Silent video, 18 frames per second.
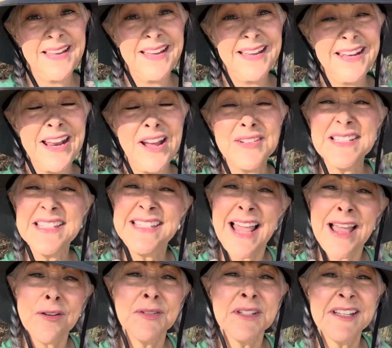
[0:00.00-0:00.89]
Now, it
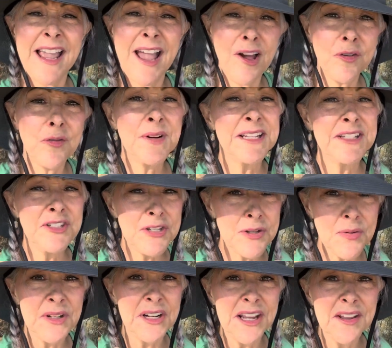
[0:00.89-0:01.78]
sounds
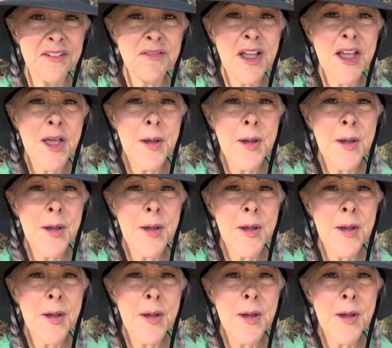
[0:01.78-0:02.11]
counterintuitive,